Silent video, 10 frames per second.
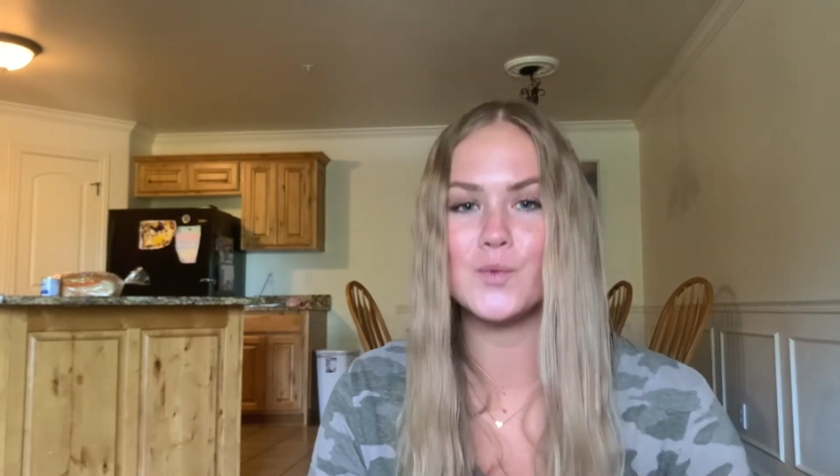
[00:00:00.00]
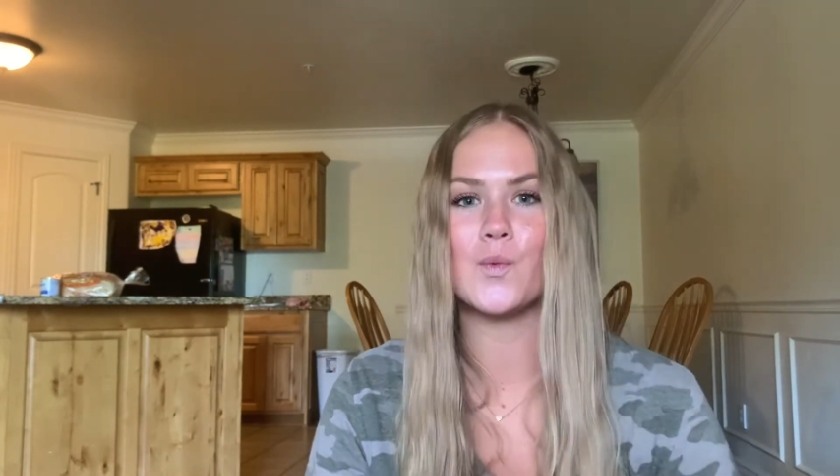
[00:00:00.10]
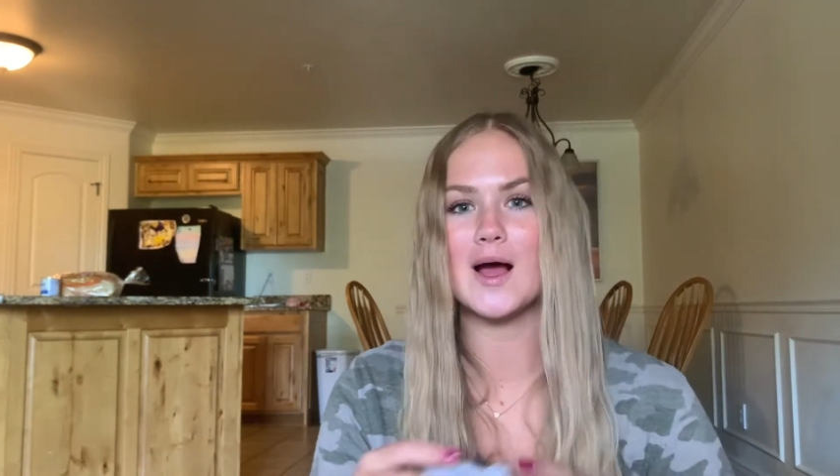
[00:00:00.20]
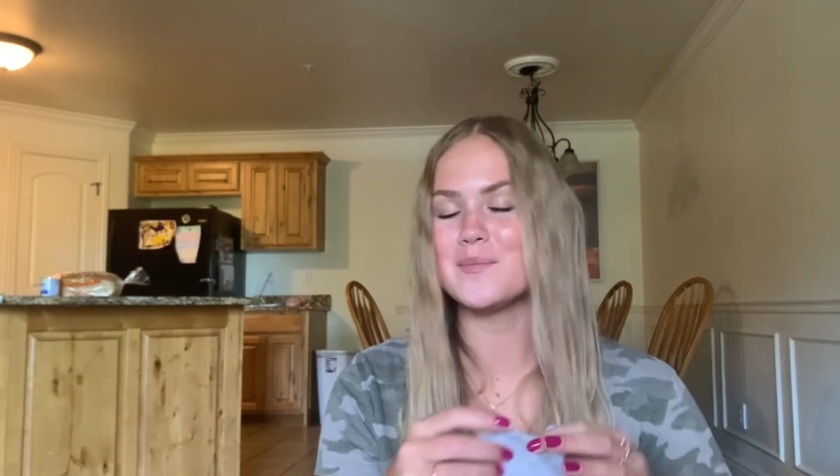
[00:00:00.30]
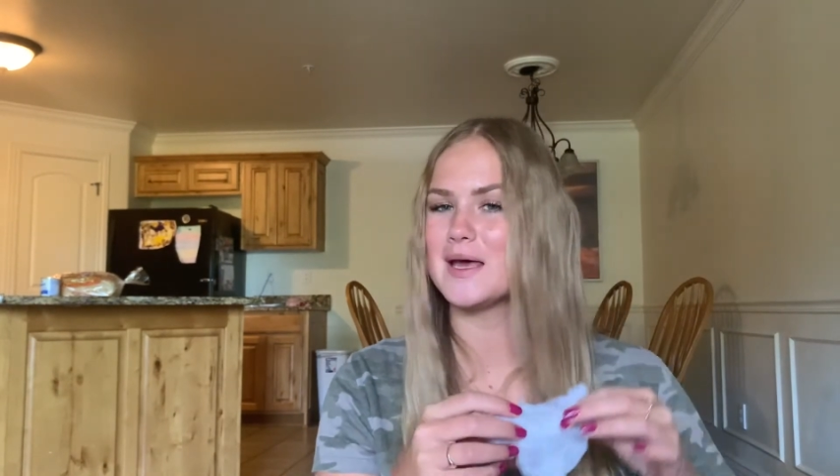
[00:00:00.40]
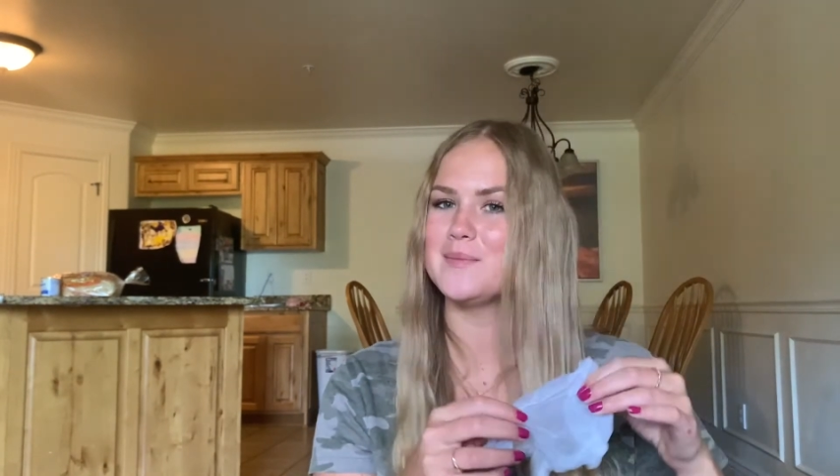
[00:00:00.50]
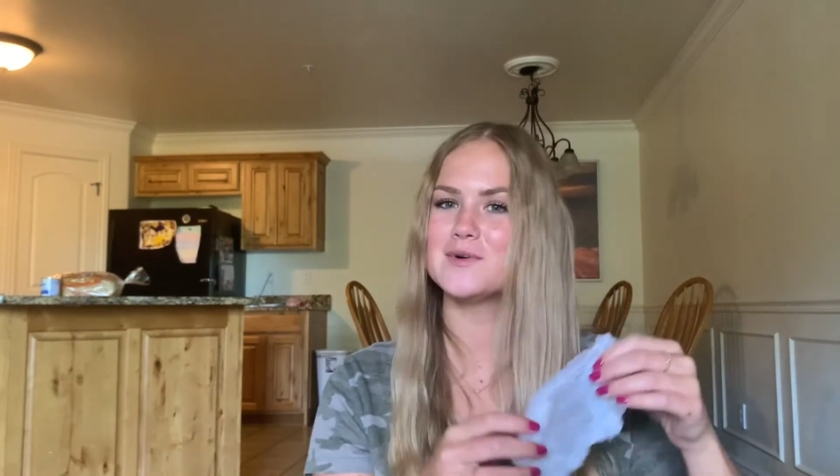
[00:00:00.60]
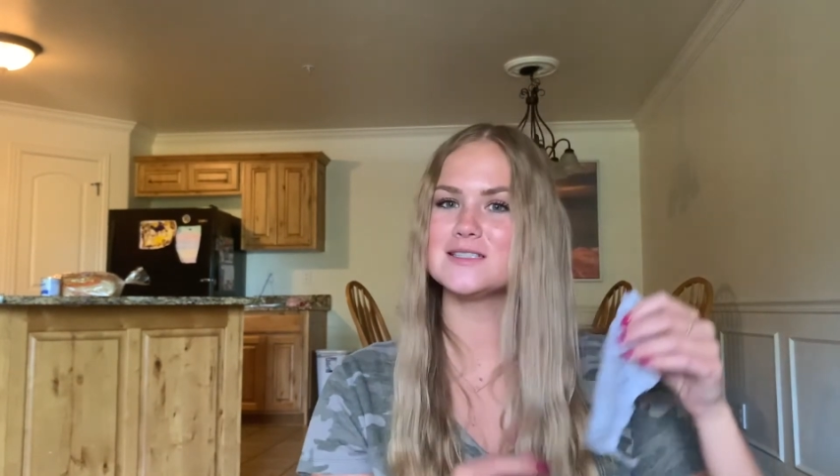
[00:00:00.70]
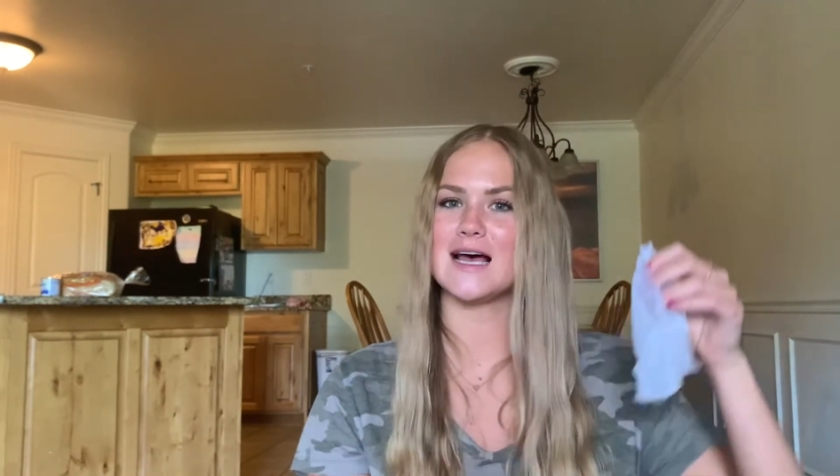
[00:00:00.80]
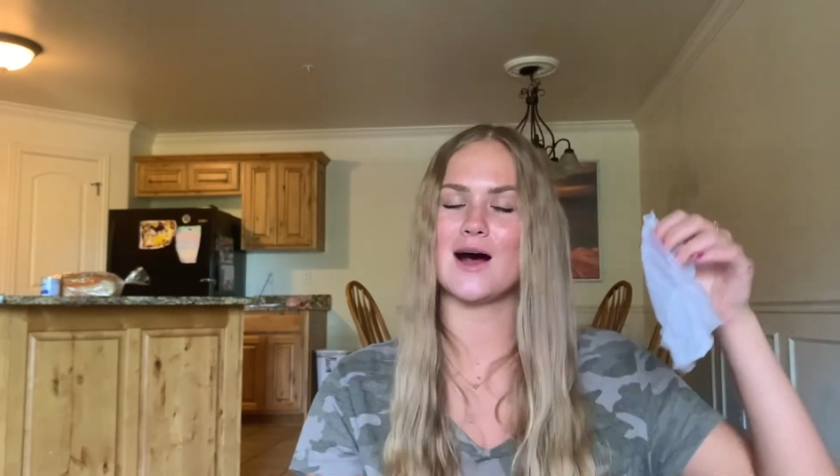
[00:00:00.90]
wet
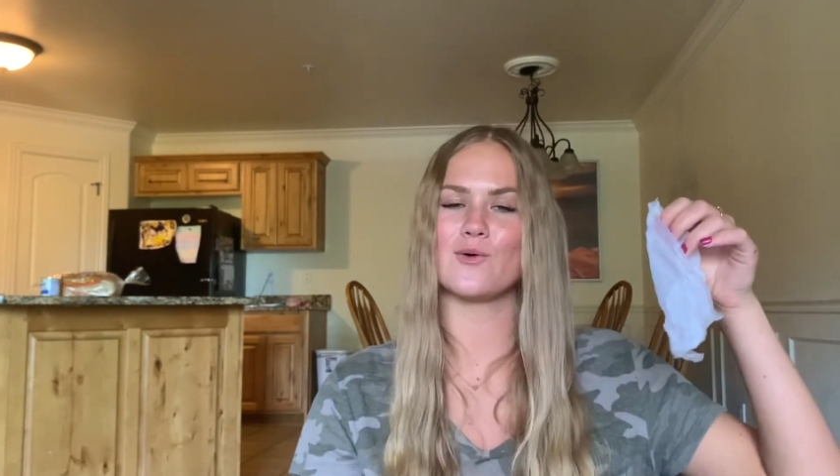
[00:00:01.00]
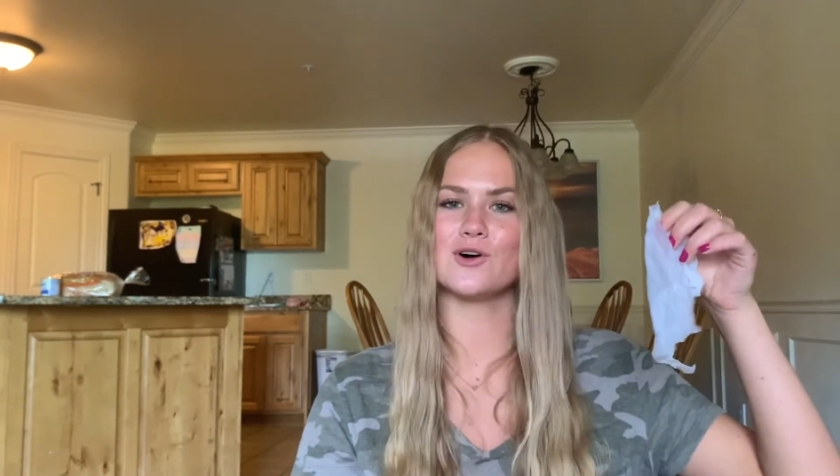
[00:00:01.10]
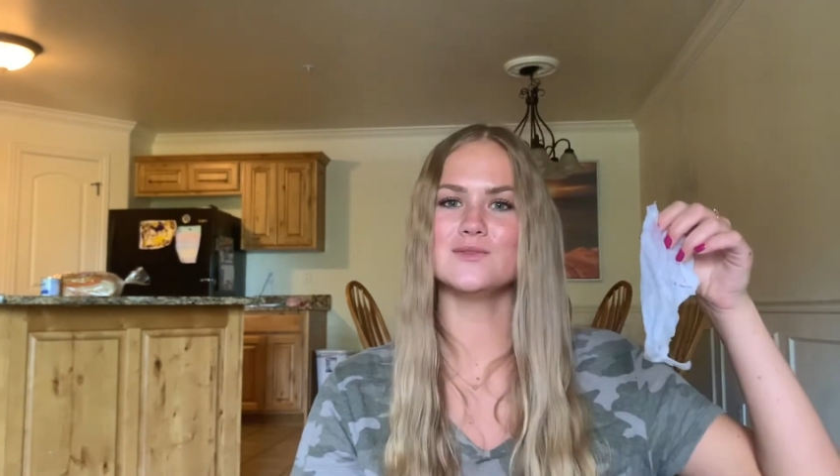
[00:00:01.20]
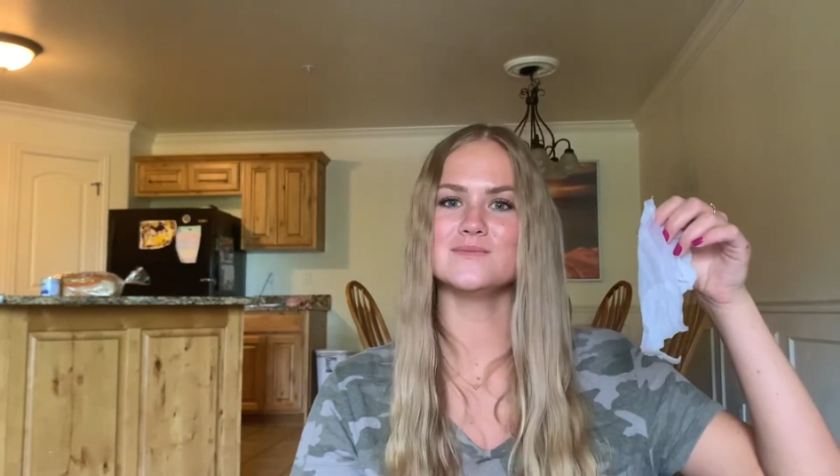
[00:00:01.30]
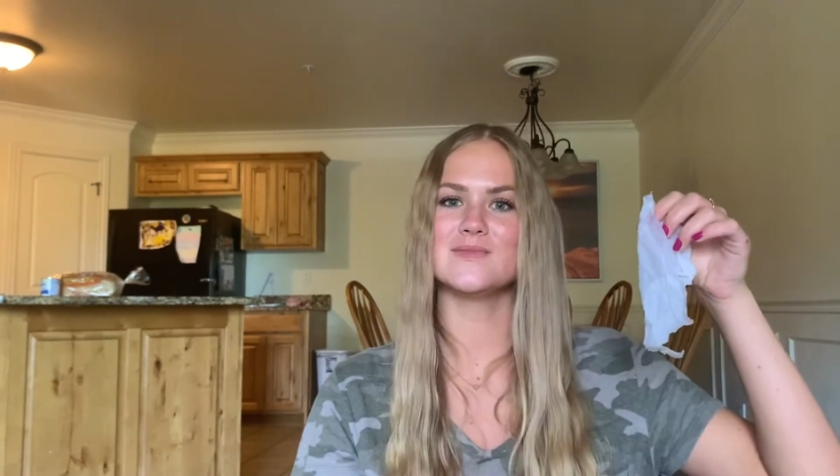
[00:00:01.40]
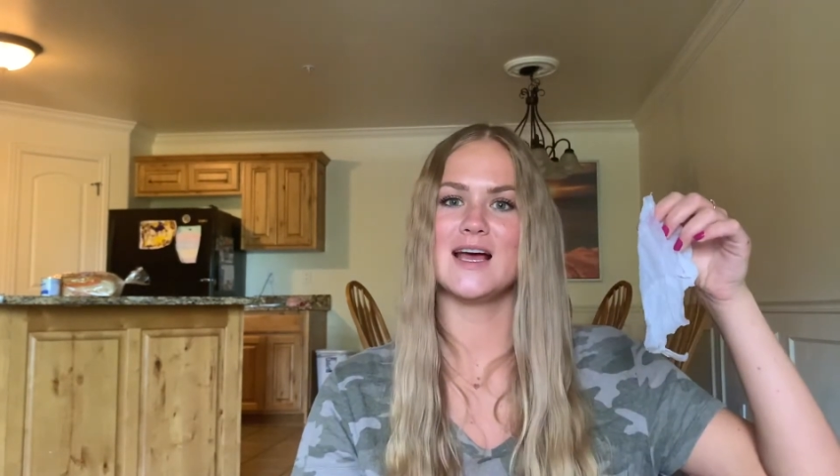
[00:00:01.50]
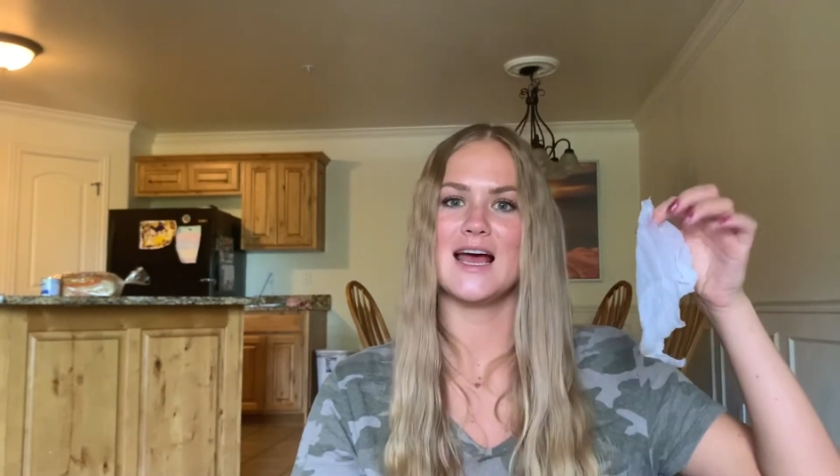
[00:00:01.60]
paper towel,